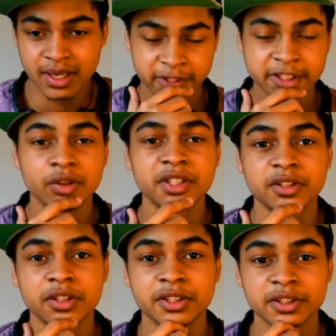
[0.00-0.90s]
Still doesn't
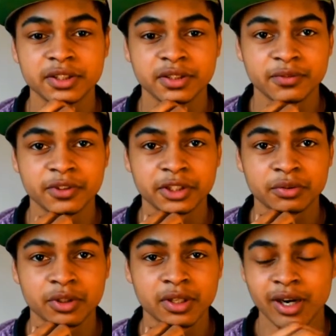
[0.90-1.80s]
look as good as the first
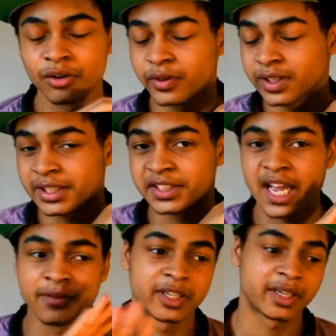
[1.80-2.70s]
one. I don't think that's
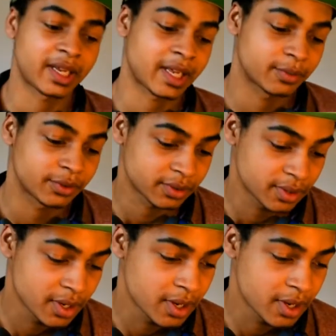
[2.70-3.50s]
ever gonna happen,